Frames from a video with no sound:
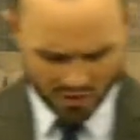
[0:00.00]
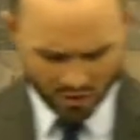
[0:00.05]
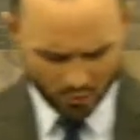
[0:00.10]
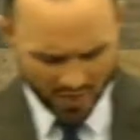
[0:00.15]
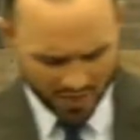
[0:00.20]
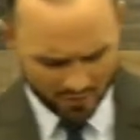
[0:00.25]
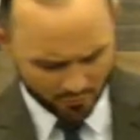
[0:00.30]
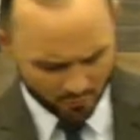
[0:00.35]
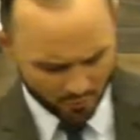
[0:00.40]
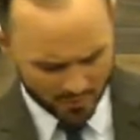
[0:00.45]
He
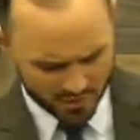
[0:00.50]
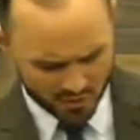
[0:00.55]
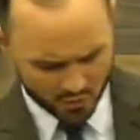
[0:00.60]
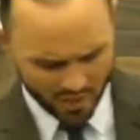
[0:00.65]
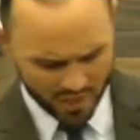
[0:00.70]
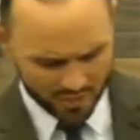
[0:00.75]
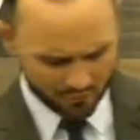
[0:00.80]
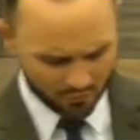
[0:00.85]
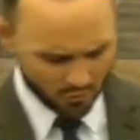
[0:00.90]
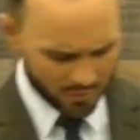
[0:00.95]
waiting for? He's
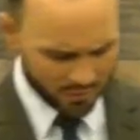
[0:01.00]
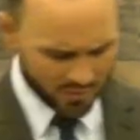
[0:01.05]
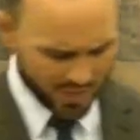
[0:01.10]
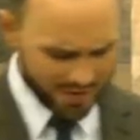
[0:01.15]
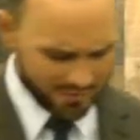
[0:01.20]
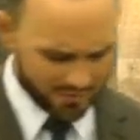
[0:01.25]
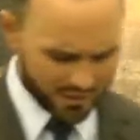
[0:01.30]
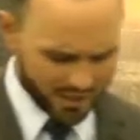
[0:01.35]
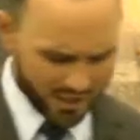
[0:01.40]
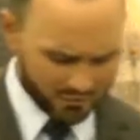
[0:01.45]
waiting for him to
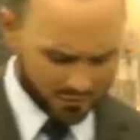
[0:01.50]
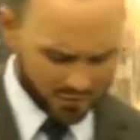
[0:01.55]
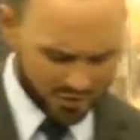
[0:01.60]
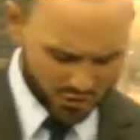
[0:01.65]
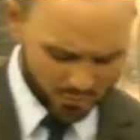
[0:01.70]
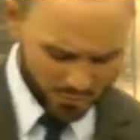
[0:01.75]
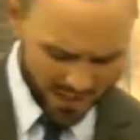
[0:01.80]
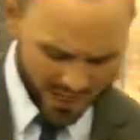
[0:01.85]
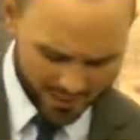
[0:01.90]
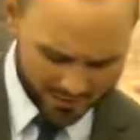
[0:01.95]
have enough
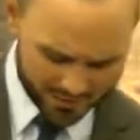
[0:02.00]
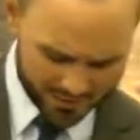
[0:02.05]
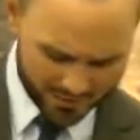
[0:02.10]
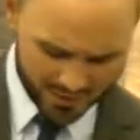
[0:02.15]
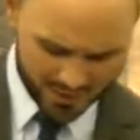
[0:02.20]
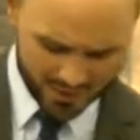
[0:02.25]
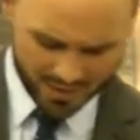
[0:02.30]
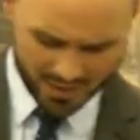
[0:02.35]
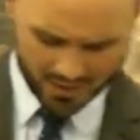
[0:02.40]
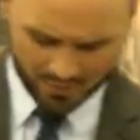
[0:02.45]
respect
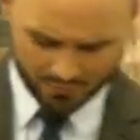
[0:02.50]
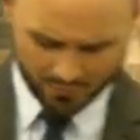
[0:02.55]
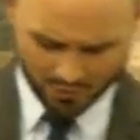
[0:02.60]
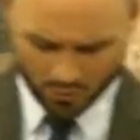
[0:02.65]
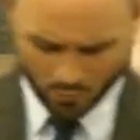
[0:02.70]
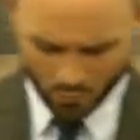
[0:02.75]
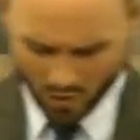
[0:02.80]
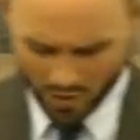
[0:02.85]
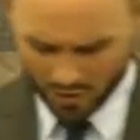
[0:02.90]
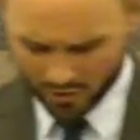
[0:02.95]
for
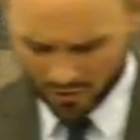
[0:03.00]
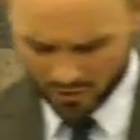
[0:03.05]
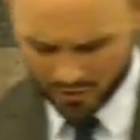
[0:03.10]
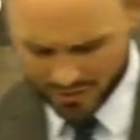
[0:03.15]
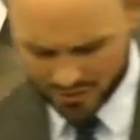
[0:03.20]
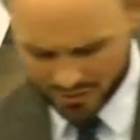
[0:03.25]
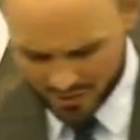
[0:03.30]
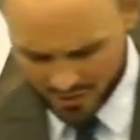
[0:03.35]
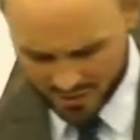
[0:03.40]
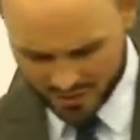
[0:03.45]
the Word
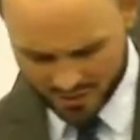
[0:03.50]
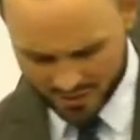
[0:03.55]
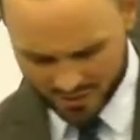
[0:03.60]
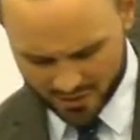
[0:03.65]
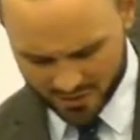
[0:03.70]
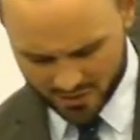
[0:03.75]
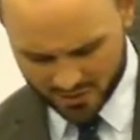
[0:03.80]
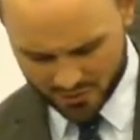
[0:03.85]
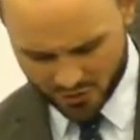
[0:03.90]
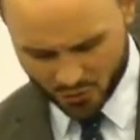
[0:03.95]

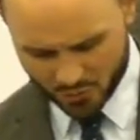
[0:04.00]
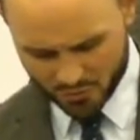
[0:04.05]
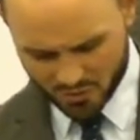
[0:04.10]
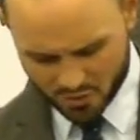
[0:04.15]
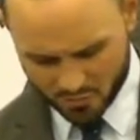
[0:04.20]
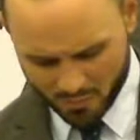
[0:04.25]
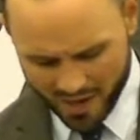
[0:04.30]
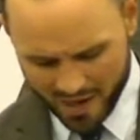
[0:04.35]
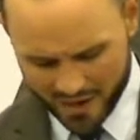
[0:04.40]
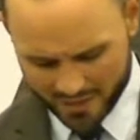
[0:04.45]
to
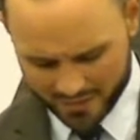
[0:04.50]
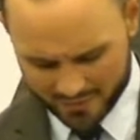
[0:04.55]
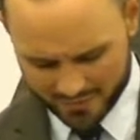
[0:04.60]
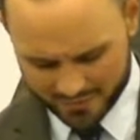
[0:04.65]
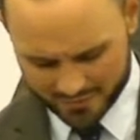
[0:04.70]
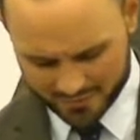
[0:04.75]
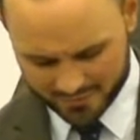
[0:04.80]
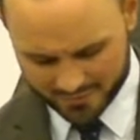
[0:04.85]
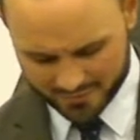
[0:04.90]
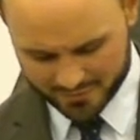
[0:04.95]
respond.
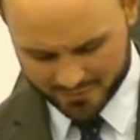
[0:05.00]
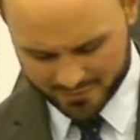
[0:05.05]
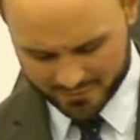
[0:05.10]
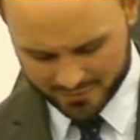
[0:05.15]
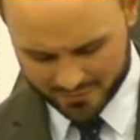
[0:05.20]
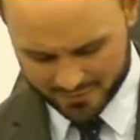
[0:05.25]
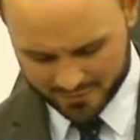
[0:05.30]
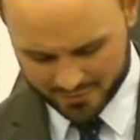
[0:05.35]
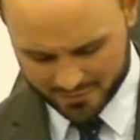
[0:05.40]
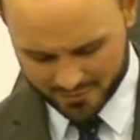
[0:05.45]

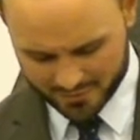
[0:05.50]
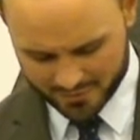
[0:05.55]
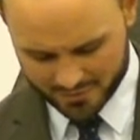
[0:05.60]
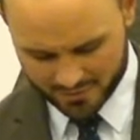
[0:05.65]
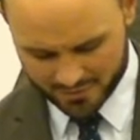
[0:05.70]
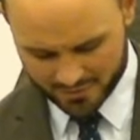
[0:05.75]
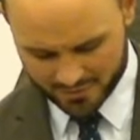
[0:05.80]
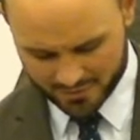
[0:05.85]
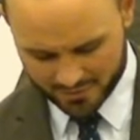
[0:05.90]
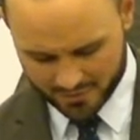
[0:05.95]

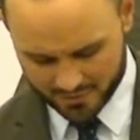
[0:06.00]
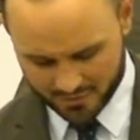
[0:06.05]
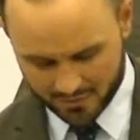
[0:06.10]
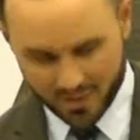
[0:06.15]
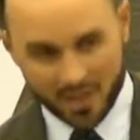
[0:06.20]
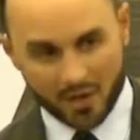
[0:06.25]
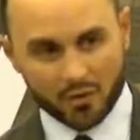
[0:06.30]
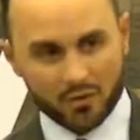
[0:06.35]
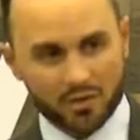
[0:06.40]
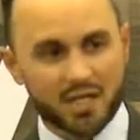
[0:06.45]

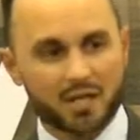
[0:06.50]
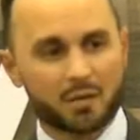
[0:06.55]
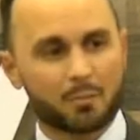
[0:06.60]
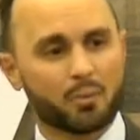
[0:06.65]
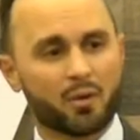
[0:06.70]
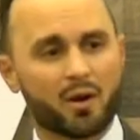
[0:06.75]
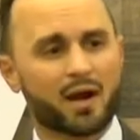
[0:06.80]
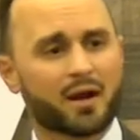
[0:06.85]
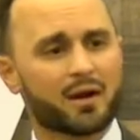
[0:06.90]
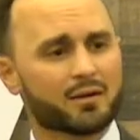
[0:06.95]
They don't need a
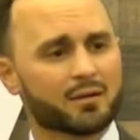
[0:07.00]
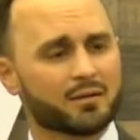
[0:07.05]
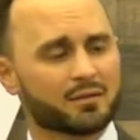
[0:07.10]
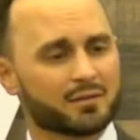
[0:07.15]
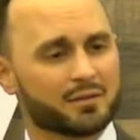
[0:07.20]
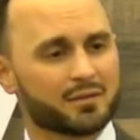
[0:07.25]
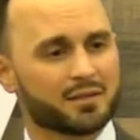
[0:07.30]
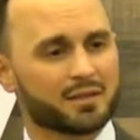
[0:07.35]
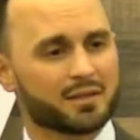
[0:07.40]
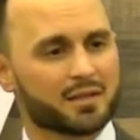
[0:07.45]
prayer.
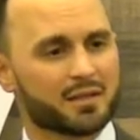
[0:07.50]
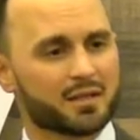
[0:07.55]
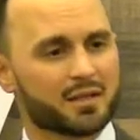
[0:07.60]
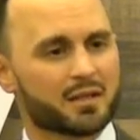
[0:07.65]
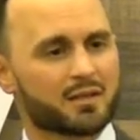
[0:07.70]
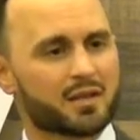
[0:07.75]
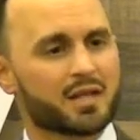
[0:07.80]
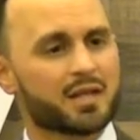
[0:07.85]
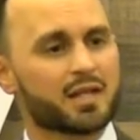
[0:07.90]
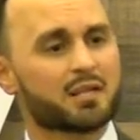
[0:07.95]

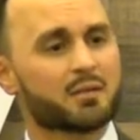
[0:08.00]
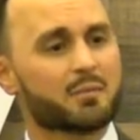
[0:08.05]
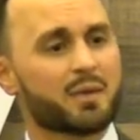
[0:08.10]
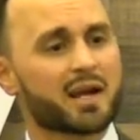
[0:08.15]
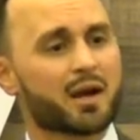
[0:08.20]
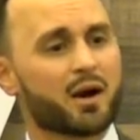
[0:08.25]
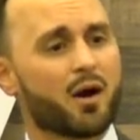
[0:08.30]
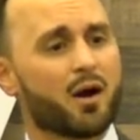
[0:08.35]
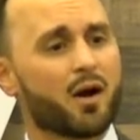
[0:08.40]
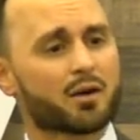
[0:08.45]
They need to
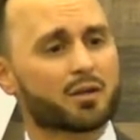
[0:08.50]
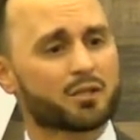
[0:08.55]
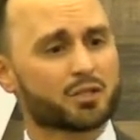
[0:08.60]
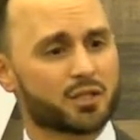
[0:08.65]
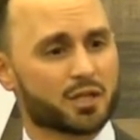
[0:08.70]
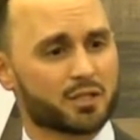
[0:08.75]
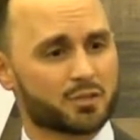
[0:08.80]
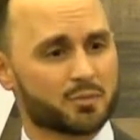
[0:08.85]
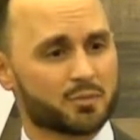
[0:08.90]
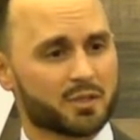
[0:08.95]
make a heart
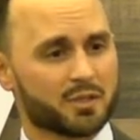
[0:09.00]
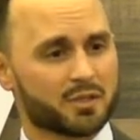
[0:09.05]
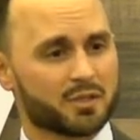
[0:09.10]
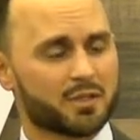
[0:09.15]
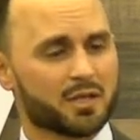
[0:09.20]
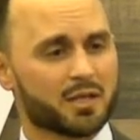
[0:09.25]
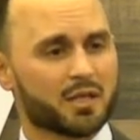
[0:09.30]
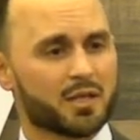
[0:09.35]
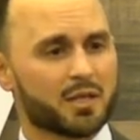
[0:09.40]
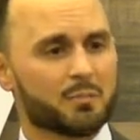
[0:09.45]
adjustment,
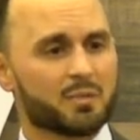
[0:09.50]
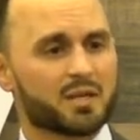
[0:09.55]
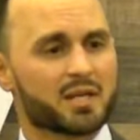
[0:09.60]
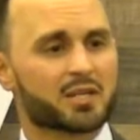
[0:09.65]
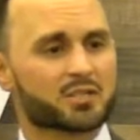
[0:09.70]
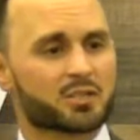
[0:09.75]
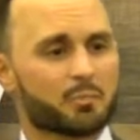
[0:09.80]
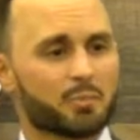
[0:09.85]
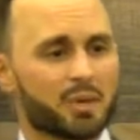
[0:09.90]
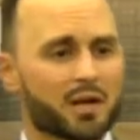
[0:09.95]

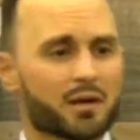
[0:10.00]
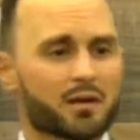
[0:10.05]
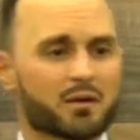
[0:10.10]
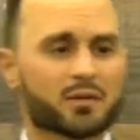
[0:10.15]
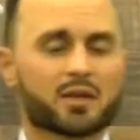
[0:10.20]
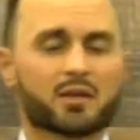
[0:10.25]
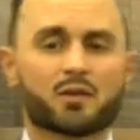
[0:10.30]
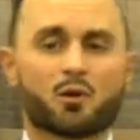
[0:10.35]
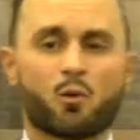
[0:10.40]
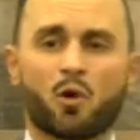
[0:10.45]
because
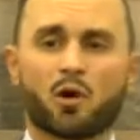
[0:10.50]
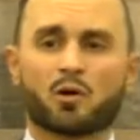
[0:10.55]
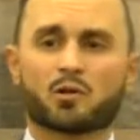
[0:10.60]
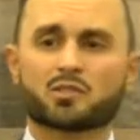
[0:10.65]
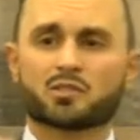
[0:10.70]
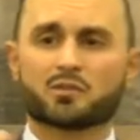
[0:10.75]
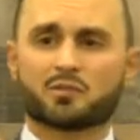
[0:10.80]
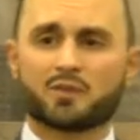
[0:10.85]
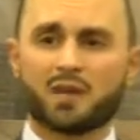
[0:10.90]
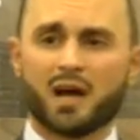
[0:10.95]
apparently the words of